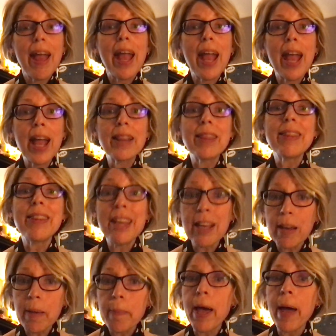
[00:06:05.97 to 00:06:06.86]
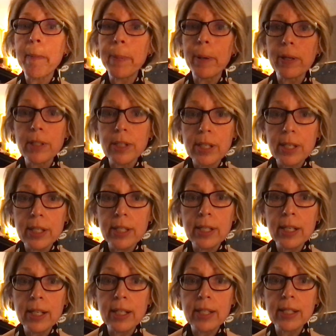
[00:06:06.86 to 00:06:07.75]
and think about
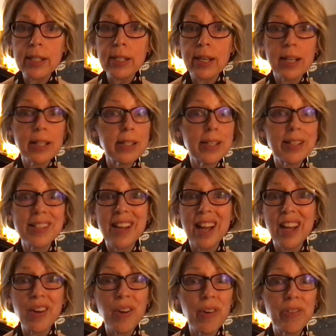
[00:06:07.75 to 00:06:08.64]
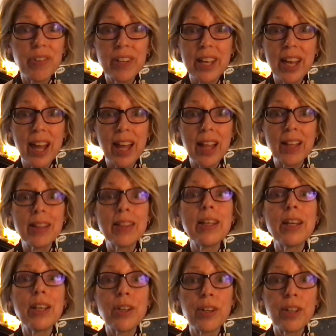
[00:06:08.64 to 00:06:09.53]
persistence because it's not over yet
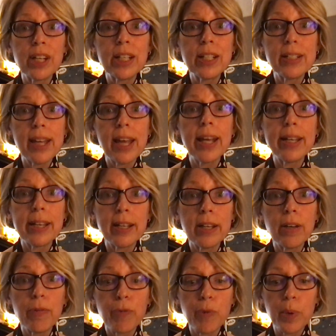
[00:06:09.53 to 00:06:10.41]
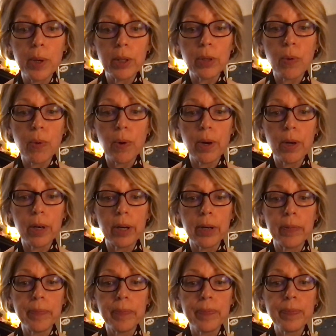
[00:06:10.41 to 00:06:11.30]
that you're going to take into fourth
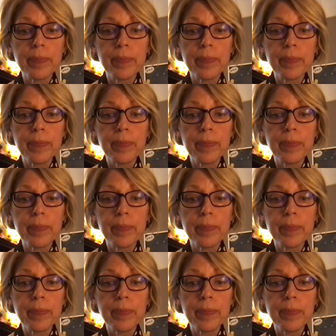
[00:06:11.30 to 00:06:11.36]
quarter.